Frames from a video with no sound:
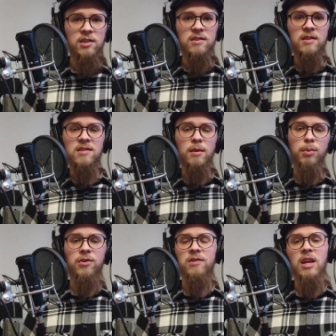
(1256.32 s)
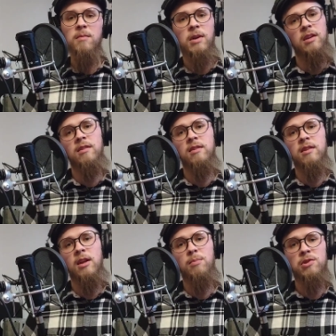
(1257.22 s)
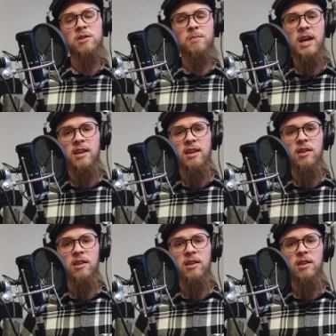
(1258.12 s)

Just a simple statement that pushes back